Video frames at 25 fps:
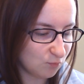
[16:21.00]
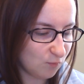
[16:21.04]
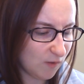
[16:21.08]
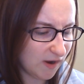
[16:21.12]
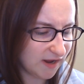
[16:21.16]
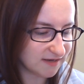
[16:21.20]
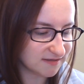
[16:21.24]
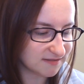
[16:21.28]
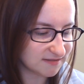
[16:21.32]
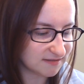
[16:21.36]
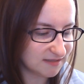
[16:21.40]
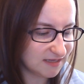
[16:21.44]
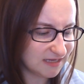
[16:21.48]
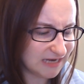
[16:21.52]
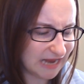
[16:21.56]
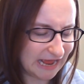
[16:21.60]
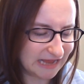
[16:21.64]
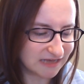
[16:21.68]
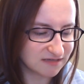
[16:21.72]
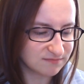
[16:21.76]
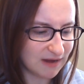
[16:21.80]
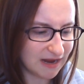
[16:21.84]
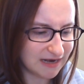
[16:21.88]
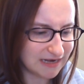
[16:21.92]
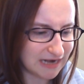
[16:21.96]
Wait, it
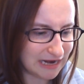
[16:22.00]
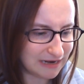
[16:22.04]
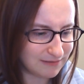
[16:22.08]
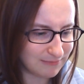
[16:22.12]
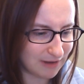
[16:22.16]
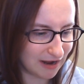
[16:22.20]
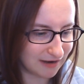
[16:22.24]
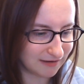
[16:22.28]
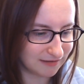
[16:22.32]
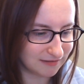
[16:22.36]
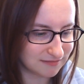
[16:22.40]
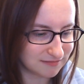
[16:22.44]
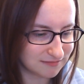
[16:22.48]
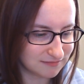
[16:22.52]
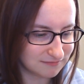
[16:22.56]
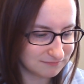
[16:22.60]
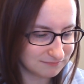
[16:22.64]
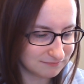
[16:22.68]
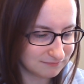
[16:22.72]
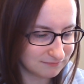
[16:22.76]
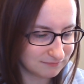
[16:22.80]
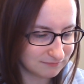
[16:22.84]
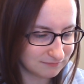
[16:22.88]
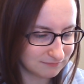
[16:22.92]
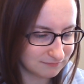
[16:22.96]
has my name on it.
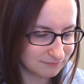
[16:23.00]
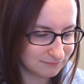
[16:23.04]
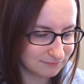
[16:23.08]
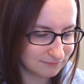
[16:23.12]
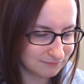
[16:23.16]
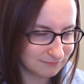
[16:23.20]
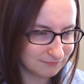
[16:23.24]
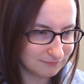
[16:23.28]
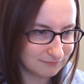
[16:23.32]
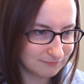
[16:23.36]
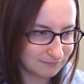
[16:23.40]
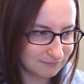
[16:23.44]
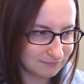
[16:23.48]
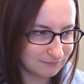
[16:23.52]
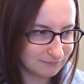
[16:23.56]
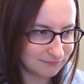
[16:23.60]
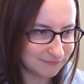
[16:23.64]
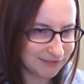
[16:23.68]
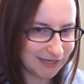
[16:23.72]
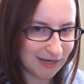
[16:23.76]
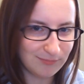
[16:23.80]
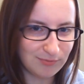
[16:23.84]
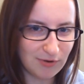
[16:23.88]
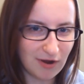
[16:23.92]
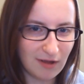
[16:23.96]

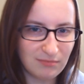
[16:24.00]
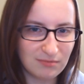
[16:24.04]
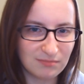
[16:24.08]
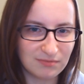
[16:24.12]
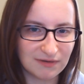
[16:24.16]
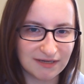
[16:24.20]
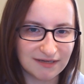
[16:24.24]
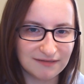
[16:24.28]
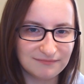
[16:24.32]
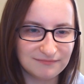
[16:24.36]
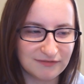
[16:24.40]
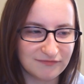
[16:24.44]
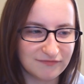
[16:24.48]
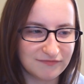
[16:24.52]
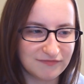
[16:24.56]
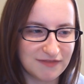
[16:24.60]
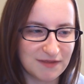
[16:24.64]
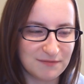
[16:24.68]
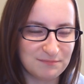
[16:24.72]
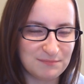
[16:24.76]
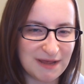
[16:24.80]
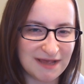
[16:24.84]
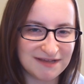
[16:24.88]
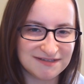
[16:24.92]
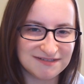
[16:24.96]
Yeah, probably, if
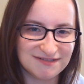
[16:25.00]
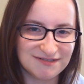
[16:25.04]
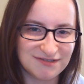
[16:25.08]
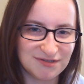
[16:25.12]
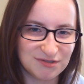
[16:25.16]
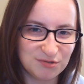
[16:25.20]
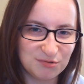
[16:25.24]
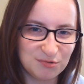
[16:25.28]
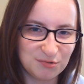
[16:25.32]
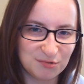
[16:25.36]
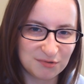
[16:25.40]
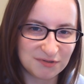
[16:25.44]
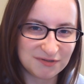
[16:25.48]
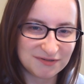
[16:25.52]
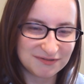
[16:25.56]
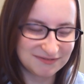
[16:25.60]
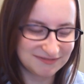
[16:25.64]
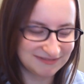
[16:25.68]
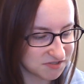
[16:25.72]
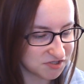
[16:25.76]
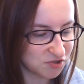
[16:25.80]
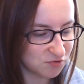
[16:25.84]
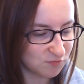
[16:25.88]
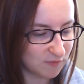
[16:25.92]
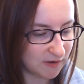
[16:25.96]
they passed it to you.
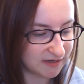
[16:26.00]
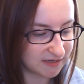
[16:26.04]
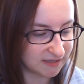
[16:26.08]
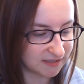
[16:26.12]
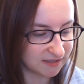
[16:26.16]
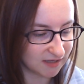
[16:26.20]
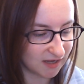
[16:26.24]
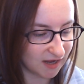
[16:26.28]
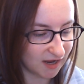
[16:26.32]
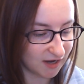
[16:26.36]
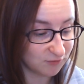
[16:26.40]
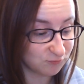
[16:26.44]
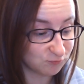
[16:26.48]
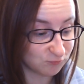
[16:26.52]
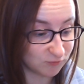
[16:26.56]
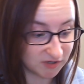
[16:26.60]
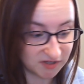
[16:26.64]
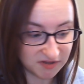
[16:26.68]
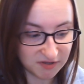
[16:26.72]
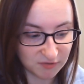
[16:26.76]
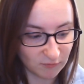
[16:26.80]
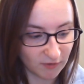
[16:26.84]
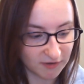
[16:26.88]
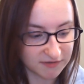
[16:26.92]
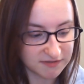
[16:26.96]
Dear Wendy, I
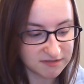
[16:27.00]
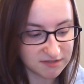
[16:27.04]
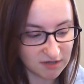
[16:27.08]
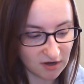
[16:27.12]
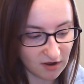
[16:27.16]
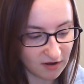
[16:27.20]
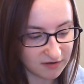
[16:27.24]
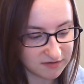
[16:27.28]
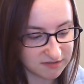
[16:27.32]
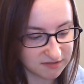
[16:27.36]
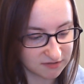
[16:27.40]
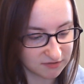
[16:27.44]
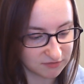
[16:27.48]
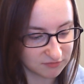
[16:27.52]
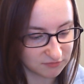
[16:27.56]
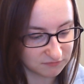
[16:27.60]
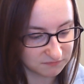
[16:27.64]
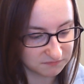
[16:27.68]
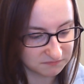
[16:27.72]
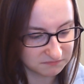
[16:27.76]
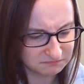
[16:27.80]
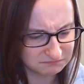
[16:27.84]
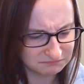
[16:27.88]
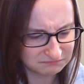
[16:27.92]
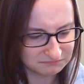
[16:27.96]
really want to talk to you.
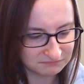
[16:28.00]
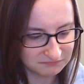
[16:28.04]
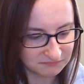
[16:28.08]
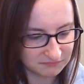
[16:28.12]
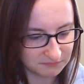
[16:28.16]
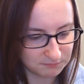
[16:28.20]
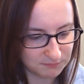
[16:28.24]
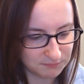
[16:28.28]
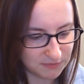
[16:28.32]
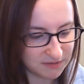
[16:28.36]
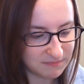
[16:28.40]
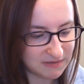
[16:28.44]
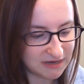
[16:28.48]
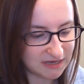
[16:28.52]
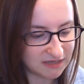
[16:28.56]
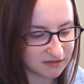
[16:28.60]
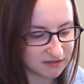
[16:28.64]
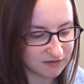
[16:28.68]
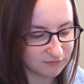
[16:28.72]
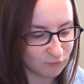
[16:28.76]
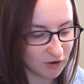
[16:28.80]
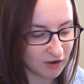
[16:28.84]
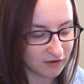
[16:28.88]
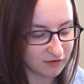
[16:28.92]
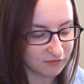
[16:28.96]
Meet me
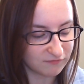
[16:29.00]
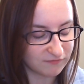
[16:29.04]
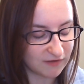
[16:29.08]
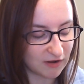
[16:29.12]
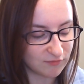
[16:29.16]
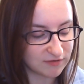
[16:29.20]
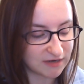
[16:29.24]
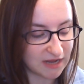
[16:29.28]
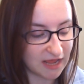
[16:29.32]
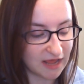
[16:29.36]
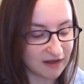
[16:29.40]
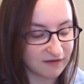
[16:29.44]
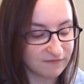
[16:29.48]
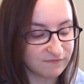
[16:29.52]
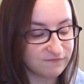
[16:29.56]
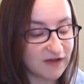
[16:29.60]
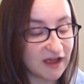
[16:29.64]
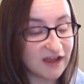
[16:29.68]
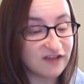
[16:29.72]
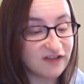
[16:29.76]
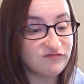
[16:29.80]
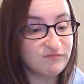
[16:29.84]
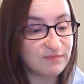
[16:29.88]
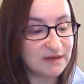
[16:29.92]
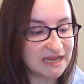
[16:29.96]
at the water fountain at
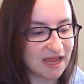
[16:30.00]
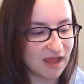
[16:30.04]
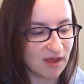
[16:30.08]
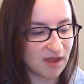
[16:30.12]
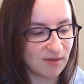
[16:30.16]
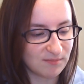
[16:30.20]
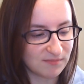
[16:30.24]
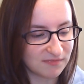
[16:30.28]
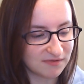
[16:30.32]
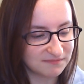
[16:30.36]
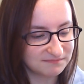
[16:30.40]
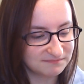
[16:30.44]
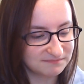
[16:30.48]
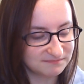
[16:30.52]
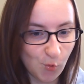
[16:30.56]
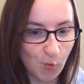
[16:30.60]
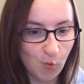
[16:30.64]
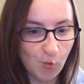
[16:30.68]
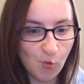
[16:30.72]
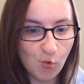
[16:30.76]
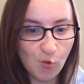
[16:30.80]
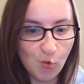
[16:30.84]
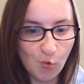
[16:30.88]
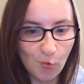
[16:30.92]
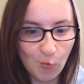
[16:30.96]
5 p.m.
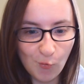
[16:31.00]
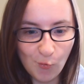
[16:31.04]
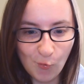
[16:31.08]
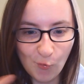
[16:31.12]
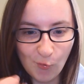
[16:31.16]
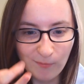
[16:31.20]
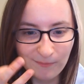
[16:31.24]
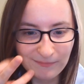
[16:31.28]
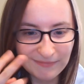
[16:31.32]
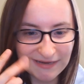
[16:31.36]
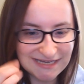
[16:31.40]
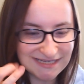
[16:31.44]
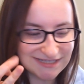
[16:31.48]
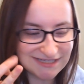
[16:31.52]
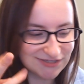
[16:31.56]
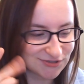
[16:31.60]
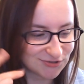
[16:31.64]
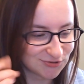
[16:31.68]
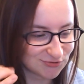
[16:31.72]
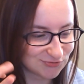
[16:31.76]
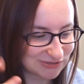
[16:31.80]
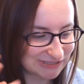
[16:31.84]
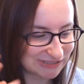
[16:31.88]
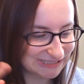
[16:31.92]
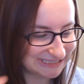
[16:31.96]
Ooh,
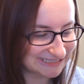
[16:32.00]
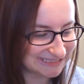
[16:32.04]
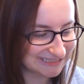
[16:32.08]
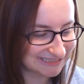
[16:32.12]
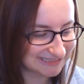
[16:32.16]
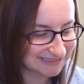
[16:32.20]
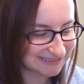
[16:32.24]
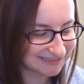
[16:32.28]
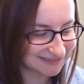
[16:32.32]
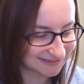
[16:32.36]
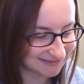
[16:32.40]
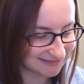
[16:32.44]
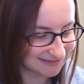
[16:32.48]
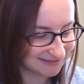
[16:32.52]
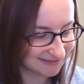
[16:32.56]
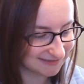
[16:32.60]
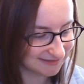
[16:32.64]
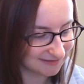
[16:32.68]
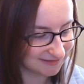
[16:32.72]
mystery.